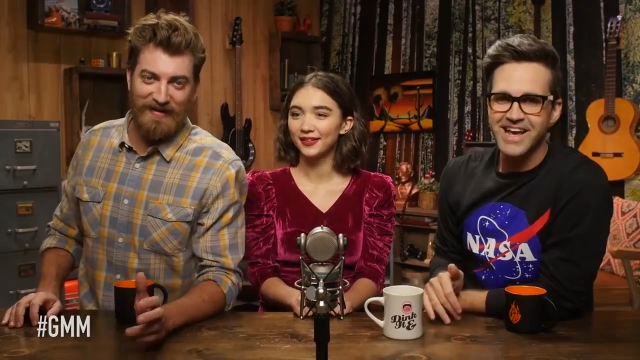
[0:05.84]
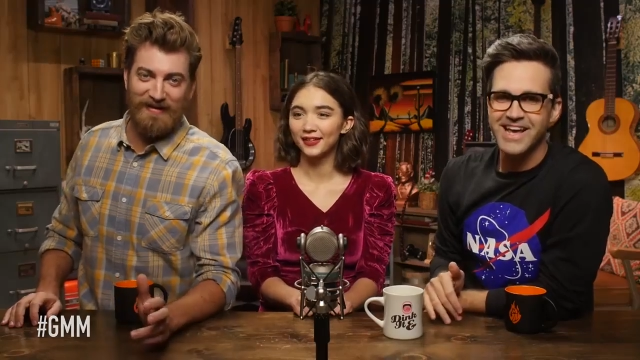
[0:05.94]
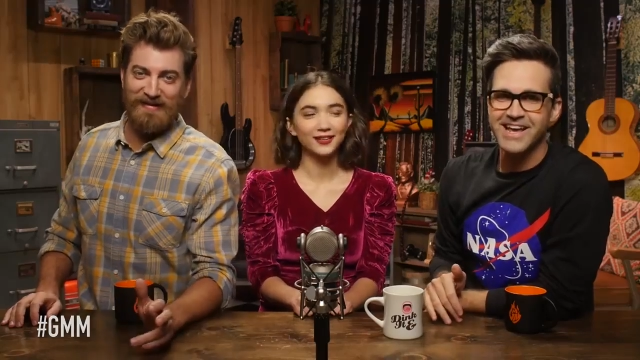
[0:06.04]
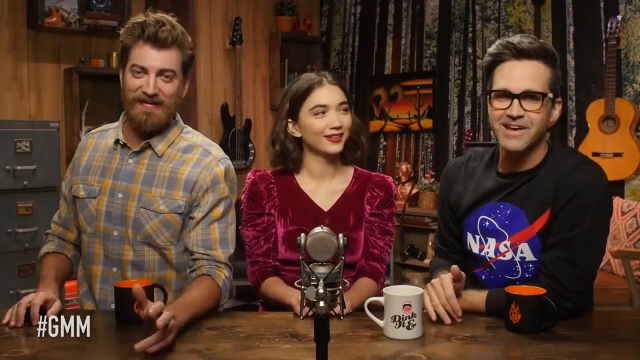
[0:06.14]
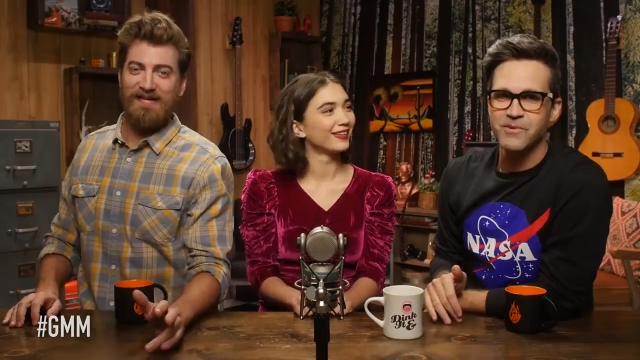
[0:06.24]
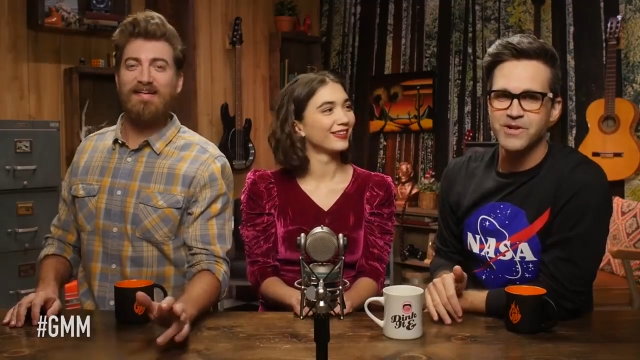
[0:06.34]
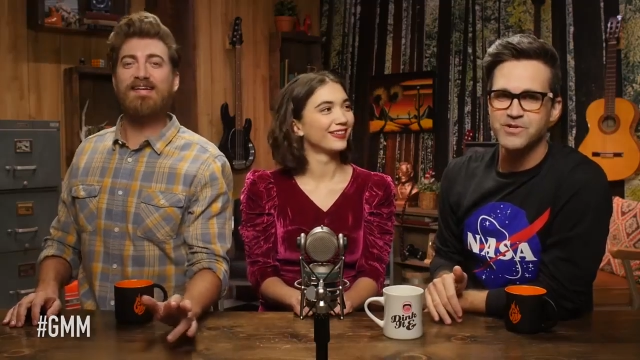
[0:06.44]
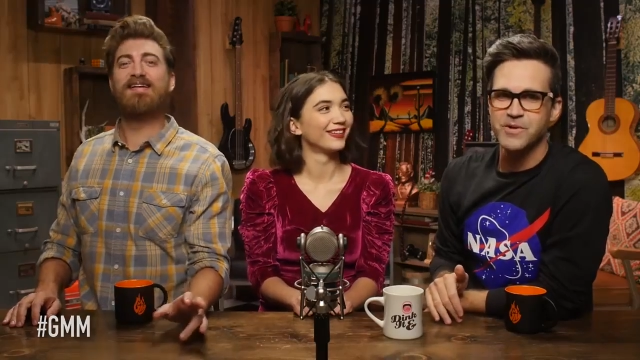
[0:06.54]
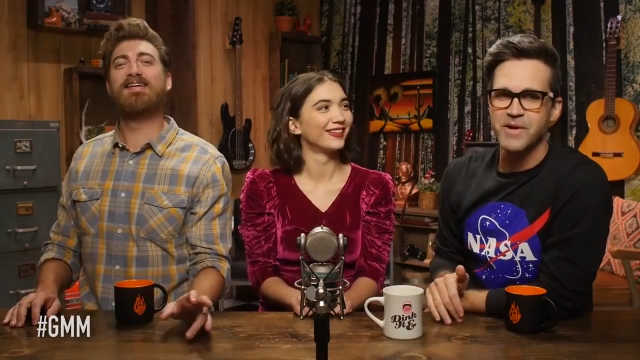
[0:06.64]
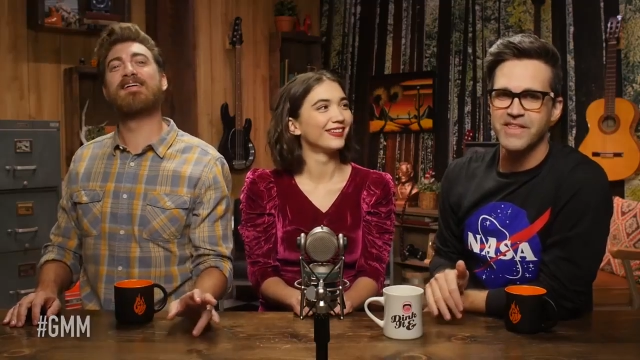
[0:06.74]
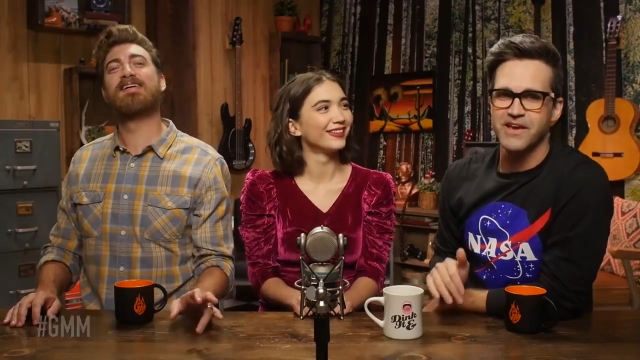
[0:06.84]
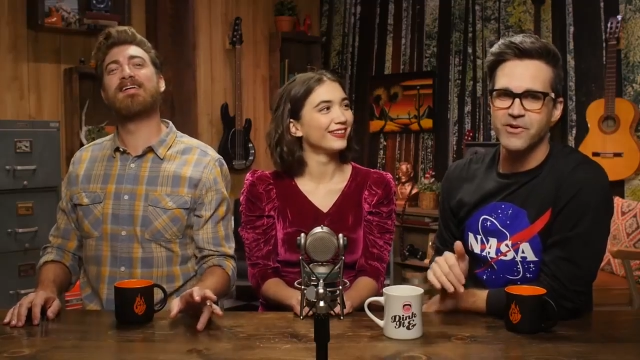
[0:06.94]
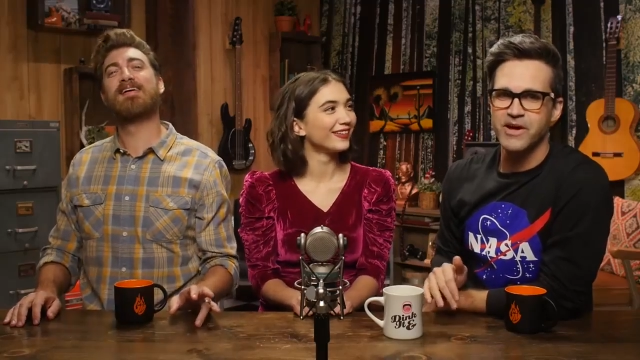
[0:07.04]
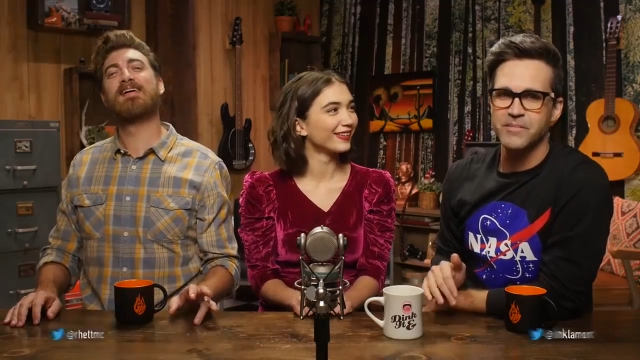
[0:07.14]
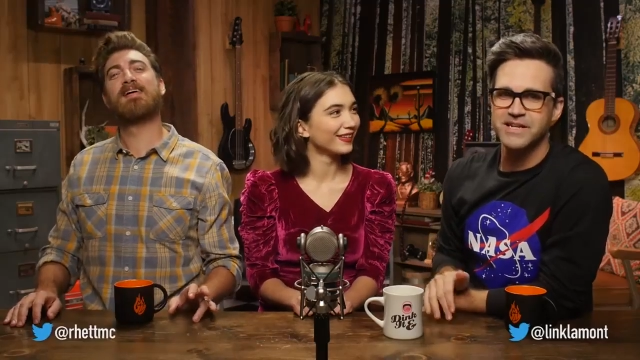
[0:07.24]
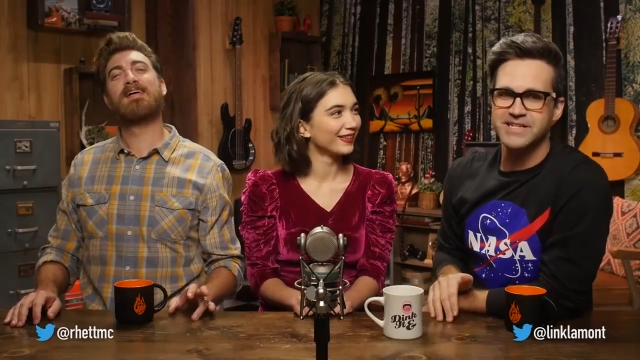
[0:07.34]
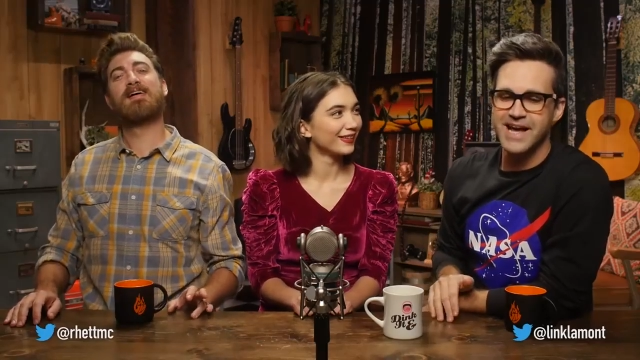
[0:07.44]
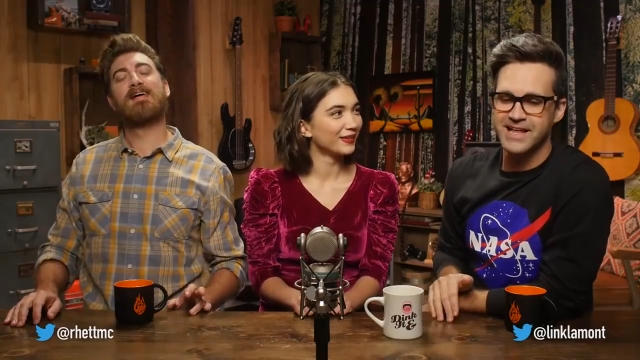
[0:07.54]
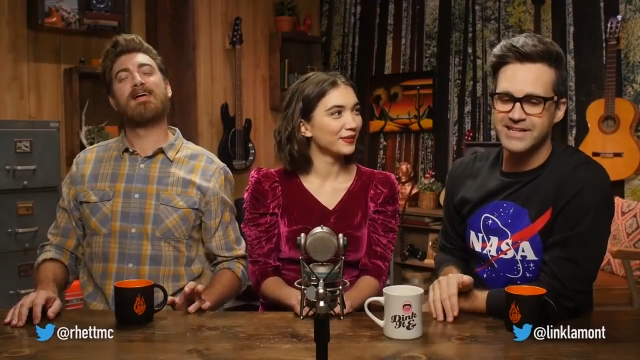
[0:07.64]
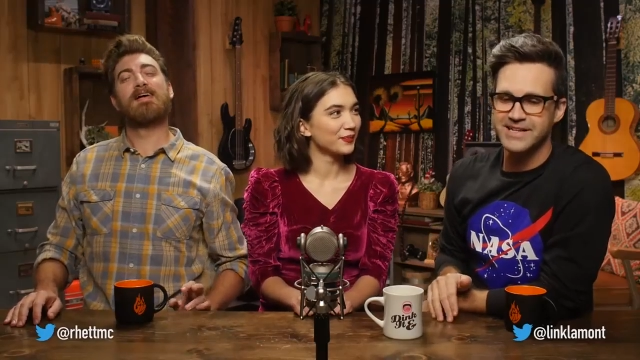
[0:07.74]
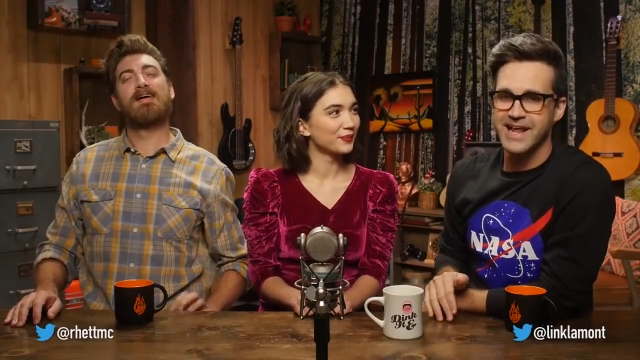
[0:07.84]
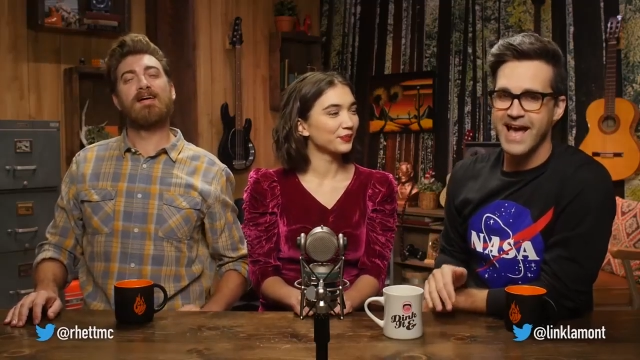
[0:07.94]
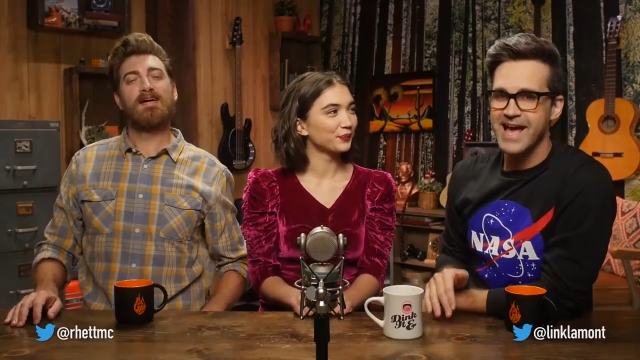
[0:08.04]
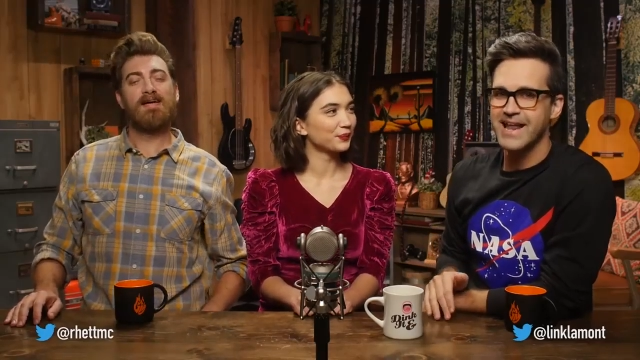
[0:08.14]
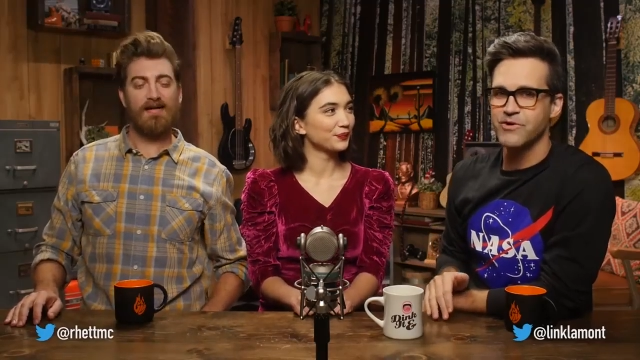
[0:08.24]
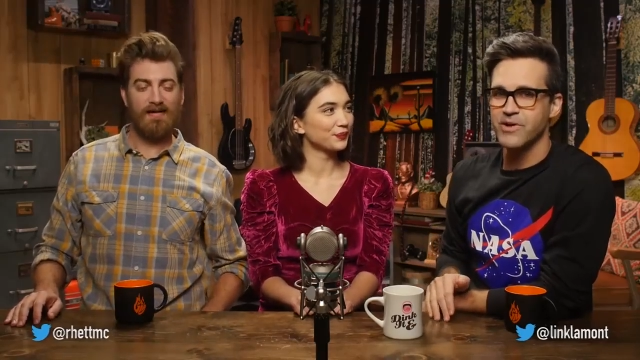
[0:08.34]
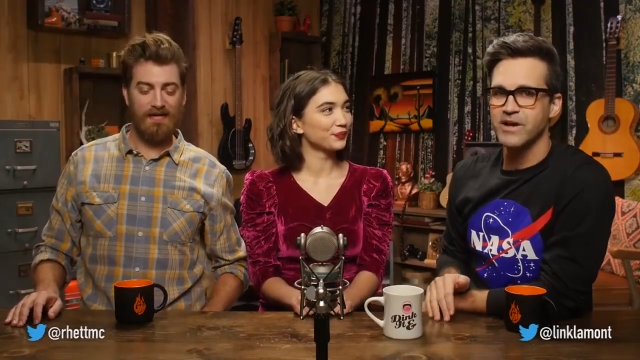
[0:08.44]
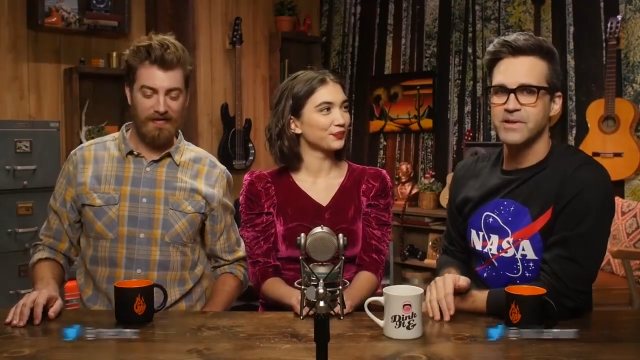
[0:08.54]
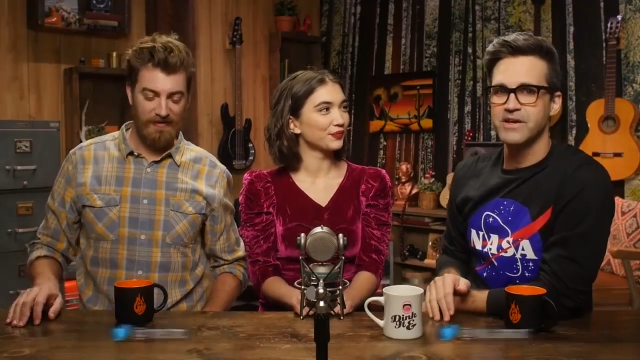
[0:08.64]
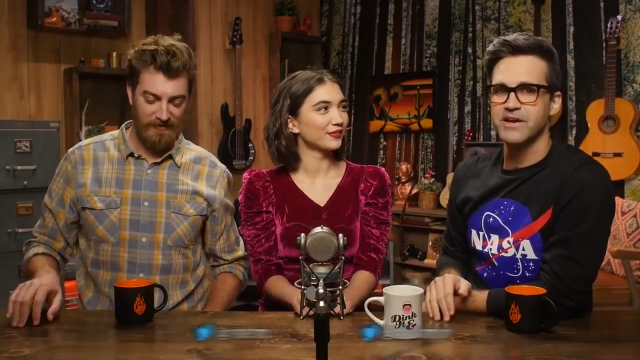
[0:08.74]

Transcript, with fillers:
Speaker 1: Today we're joined by the incredibly talented and incredibly